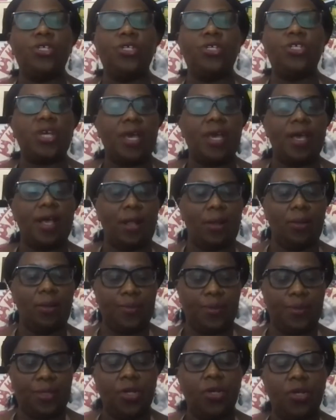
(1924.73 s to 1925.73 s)
which
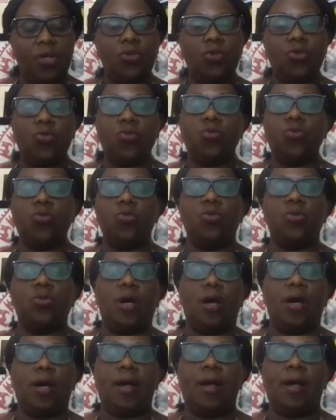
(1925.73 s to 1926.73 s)
helps
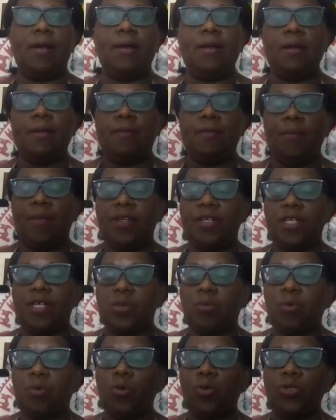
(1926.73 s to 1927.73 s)
to
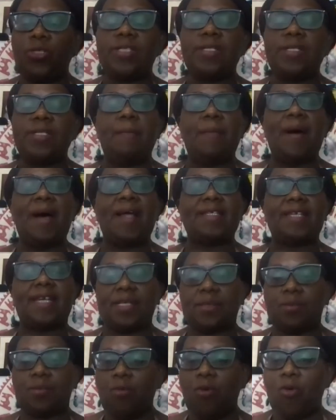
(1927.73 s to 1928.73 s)
dispose the
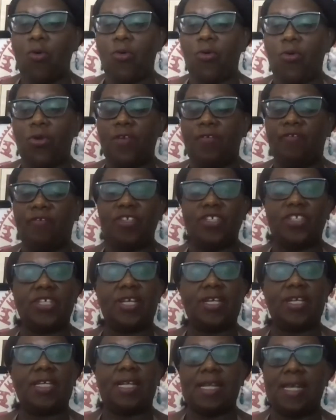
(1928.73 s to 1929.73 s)
matters more
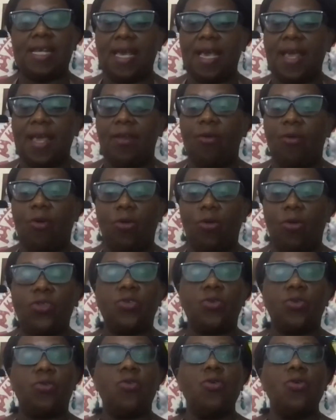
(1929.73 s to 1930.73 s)
efficiently and
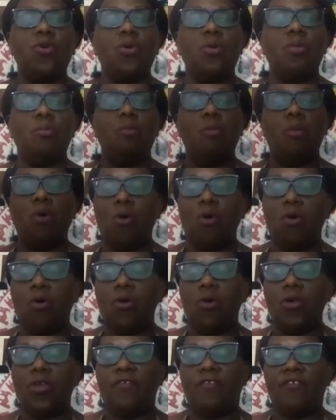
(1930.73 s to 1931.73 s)
also
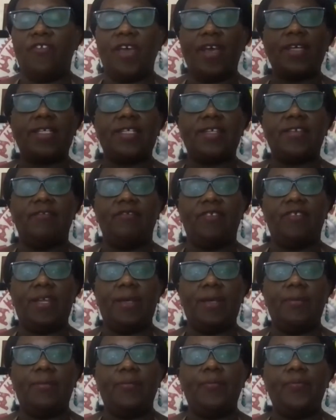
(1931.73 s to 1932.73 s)
more
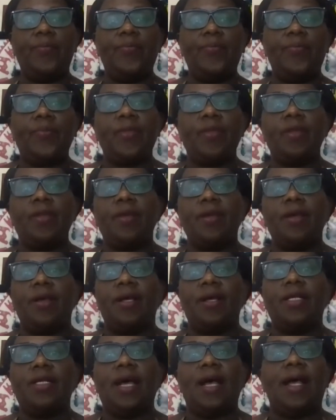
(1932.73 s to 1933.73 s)
effectively.
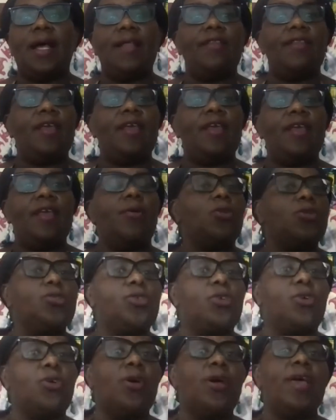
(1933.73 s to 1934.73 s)
They
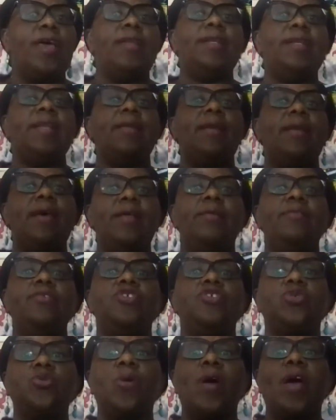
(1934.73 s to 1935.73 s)
also
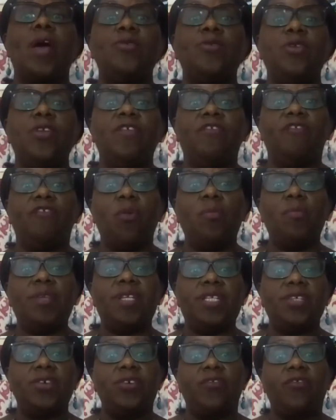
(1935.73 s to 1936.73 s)
ensure
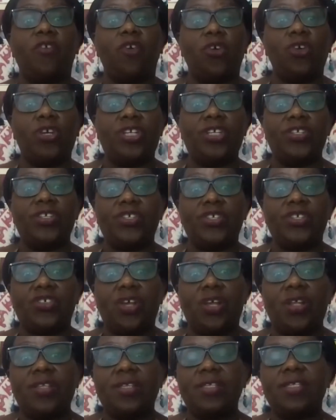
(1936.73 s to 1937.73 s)
uniformity of court
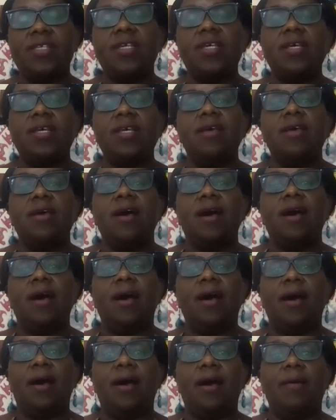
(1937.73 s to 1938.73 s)
decisions,
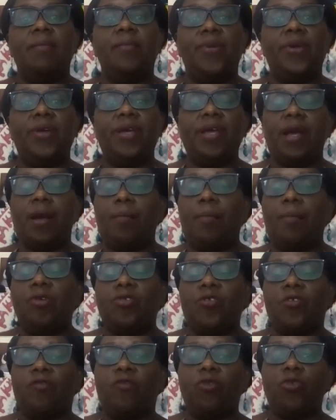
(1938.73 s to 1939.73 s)
bringing about,
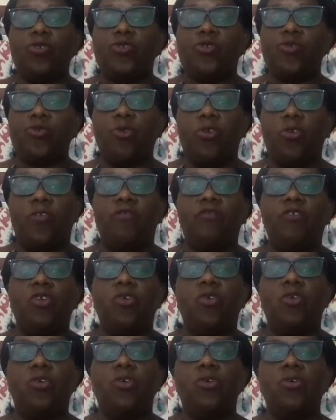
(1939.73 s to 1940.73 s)
of course, rule of
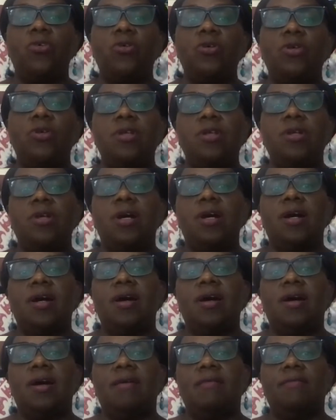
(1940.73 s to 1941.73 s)
law,
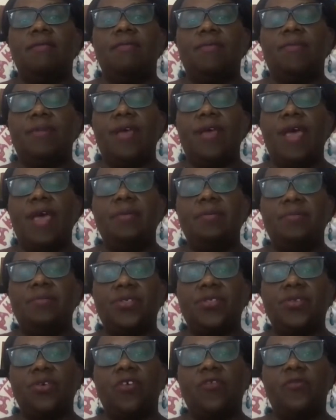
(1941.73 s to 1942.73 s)

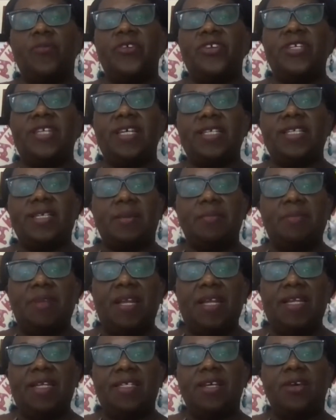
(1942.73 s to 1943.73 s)
aims of
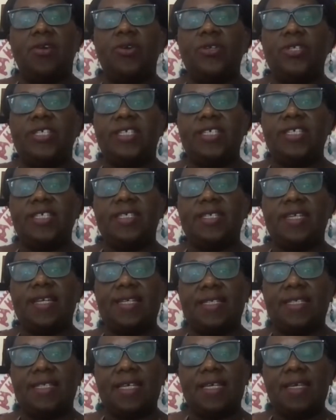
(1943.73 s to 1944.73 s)
predictability,
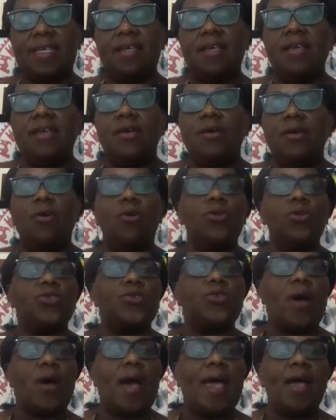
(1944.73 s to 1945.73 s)
consistency,
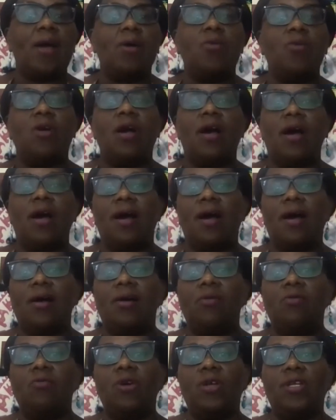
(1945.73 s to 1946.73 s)
also higher
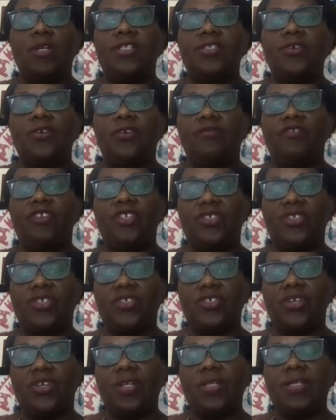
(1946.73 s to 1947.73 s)
quality of
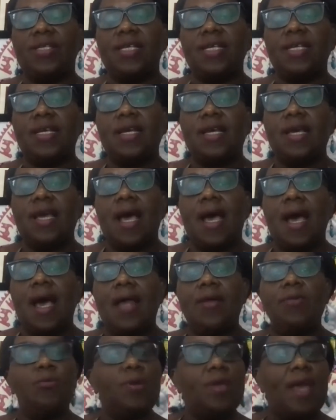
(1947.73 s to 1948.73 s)
decisions.
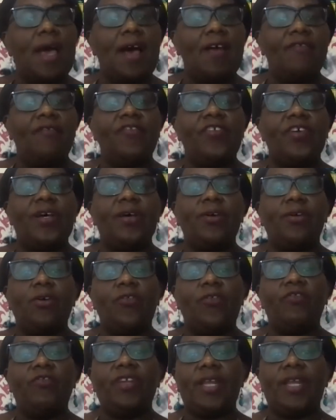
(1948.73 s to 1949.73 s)
And we have
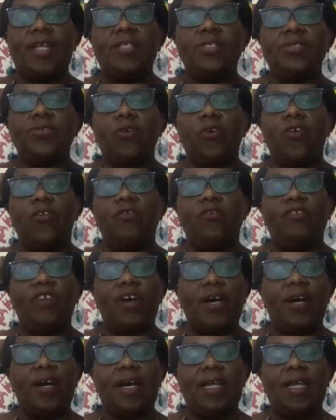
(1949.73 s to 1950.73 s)
confidence of
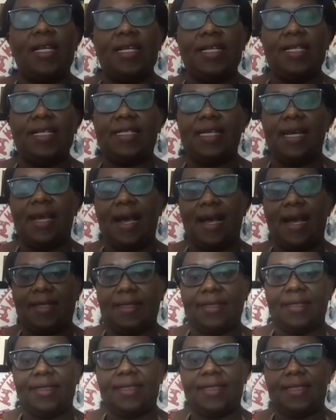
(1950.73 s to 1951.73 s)

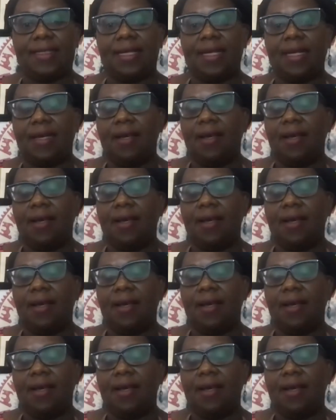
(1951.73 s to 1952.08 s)
litigants.